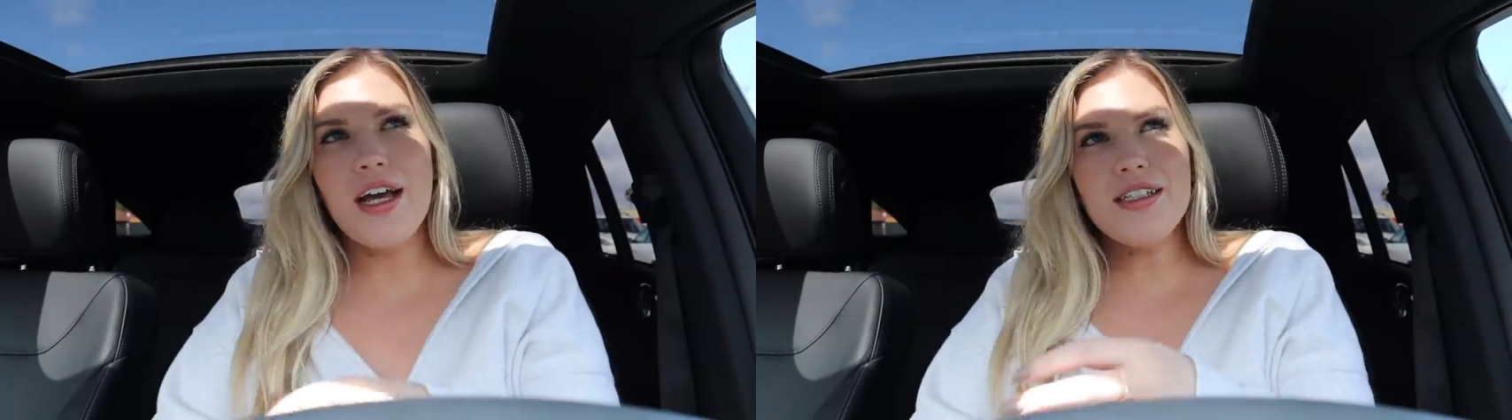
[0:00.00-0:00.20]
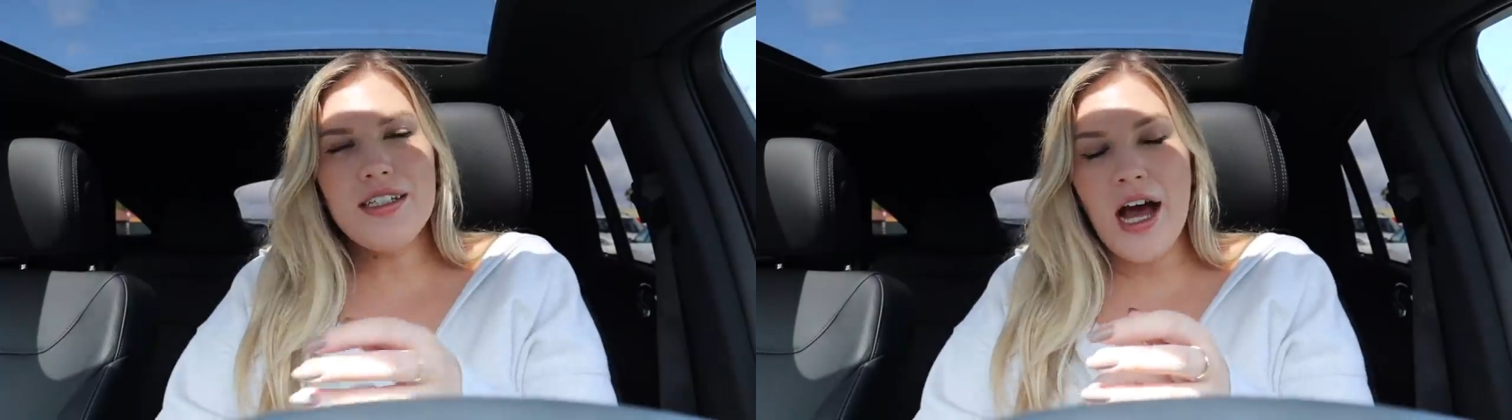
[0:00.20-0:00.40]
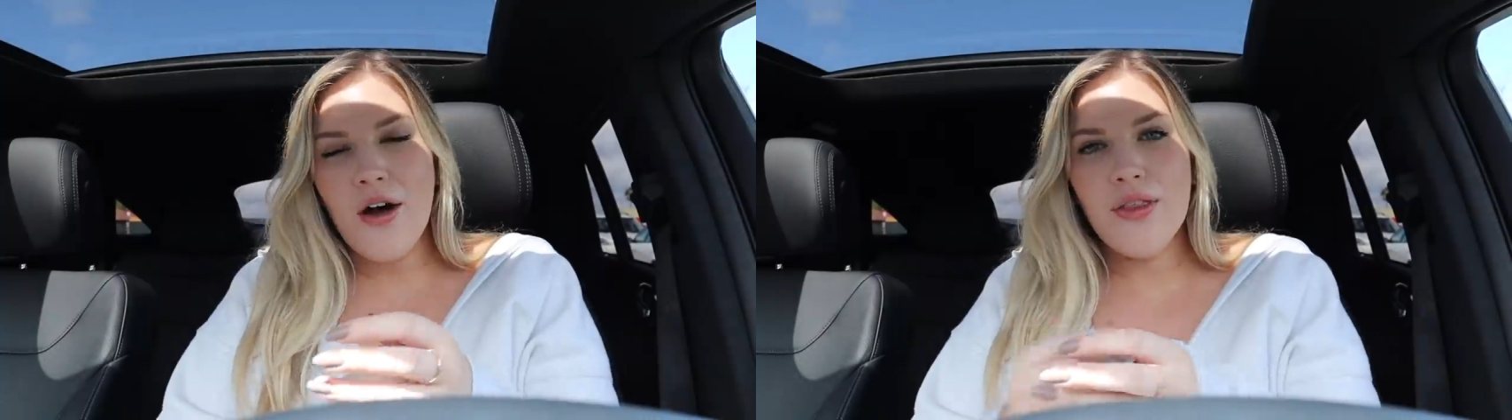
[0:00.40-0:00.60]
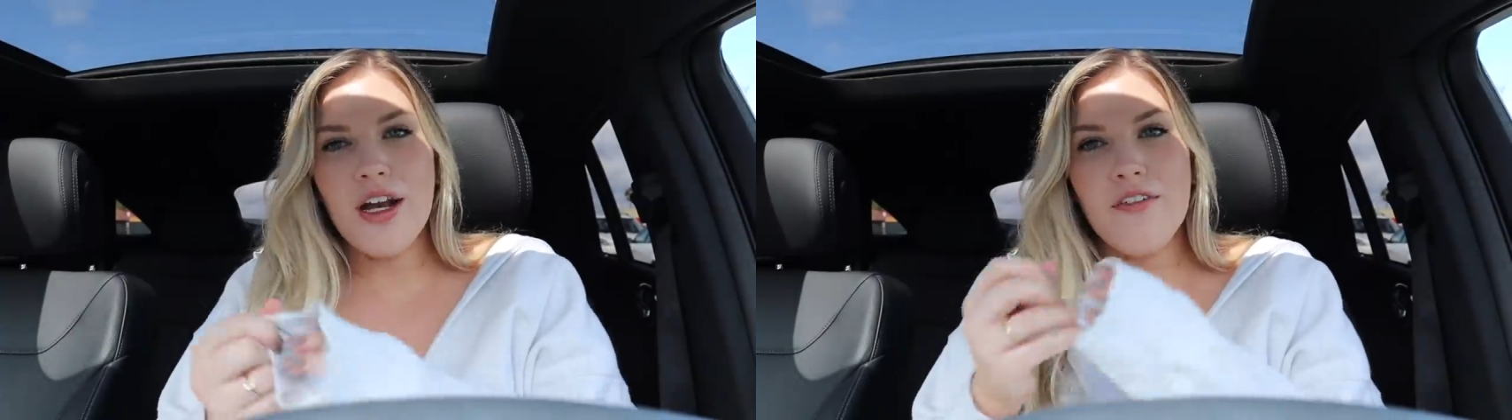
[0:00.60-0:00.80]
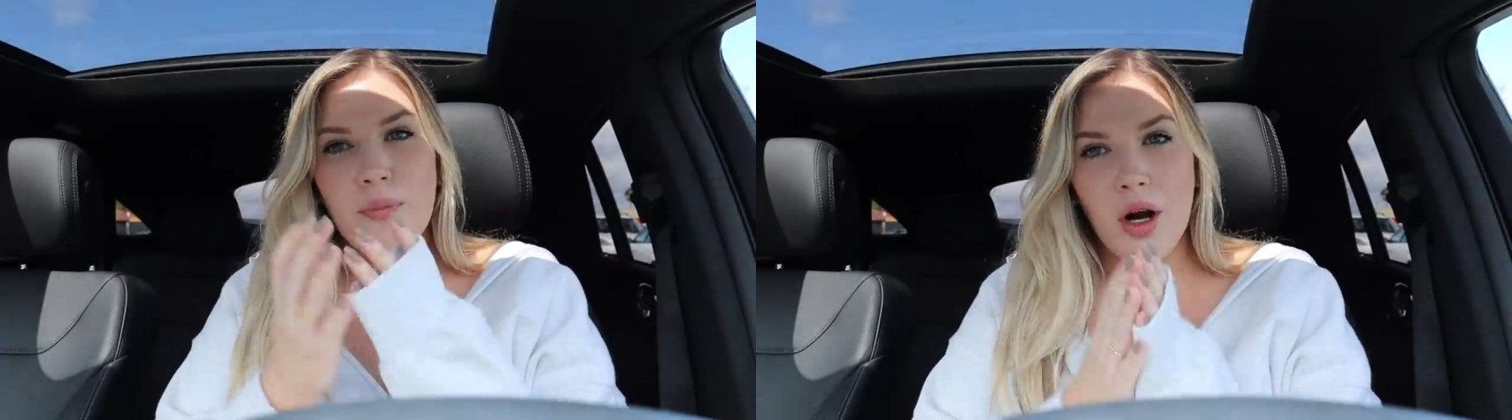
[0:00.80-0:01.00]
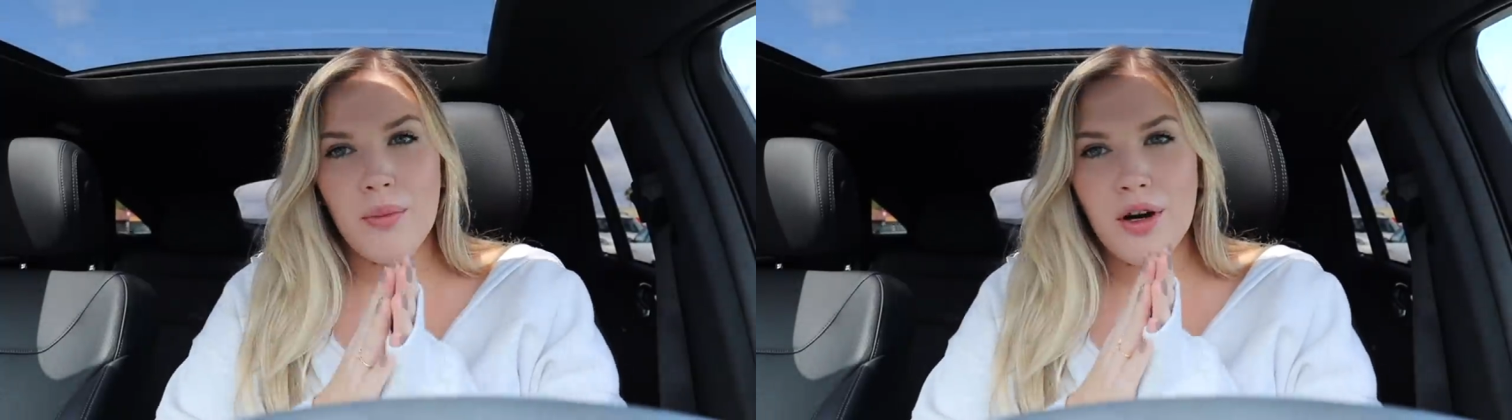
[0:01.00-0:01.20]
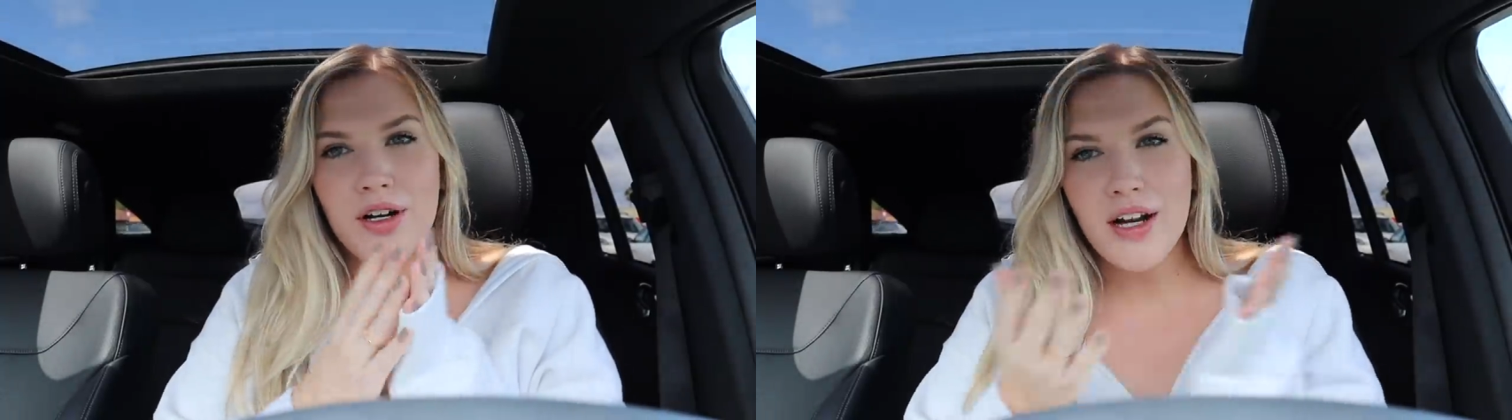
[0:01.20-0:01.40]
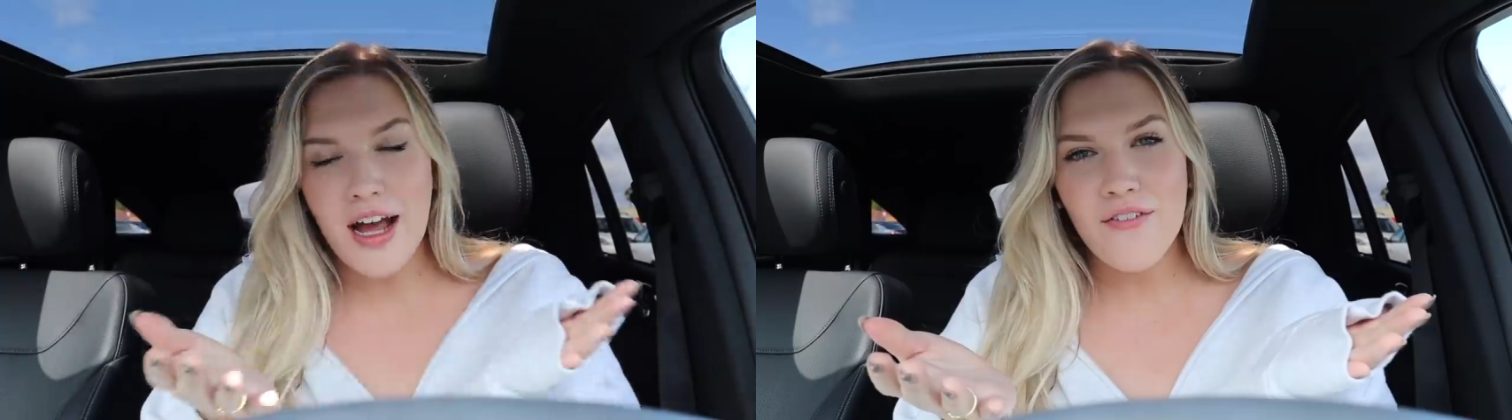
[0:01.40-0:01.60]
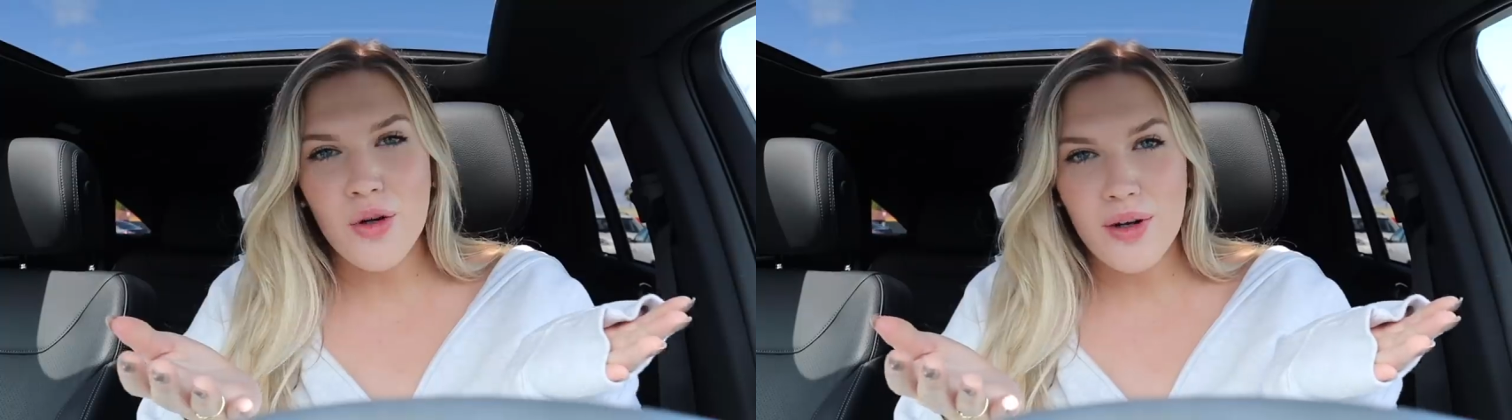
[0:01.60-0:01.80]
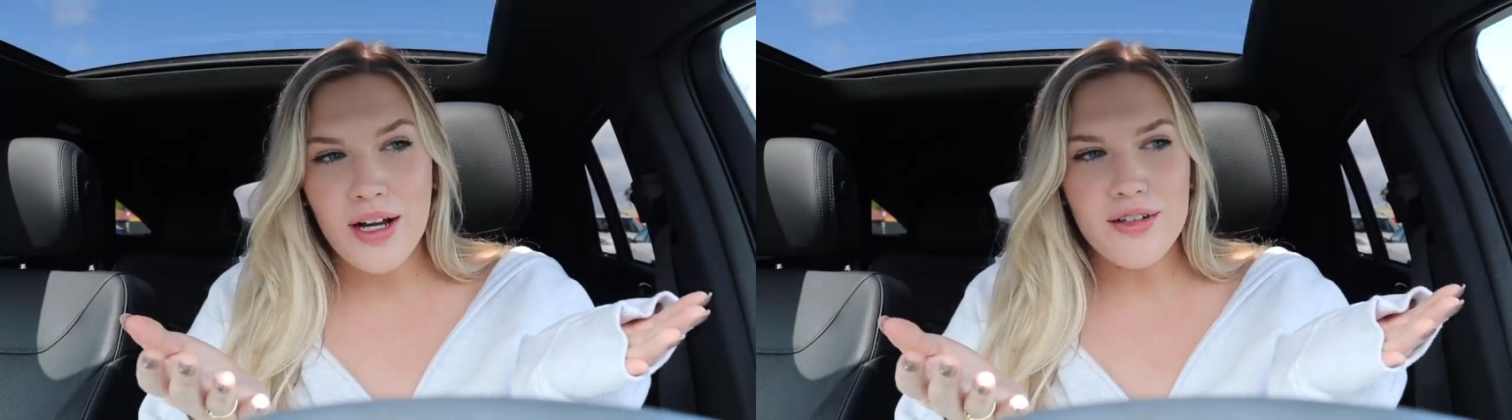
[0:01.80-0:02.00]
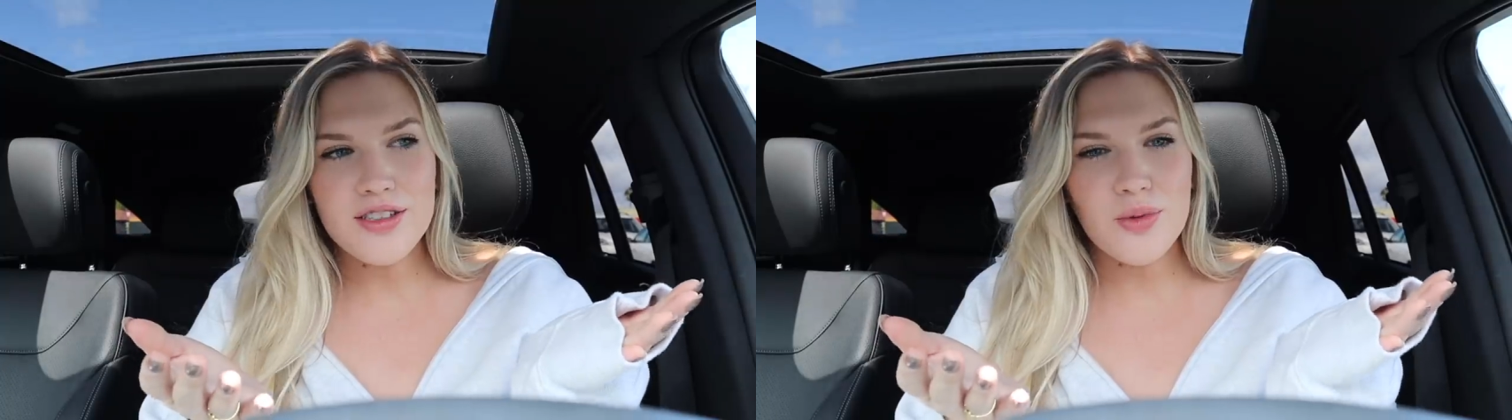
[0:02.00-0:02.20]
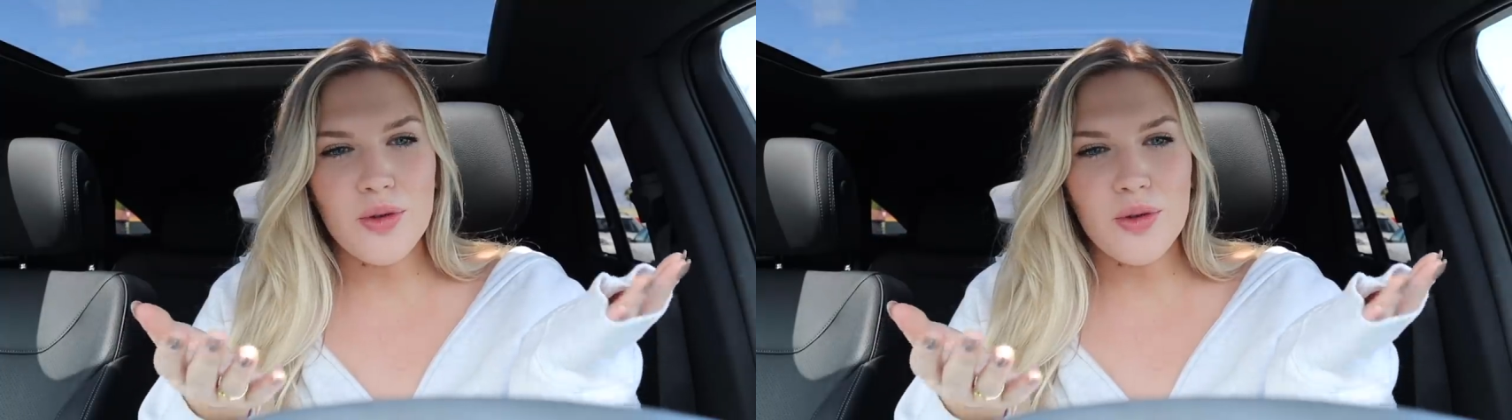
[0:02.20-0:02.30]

guess now that I've bombarded everyone else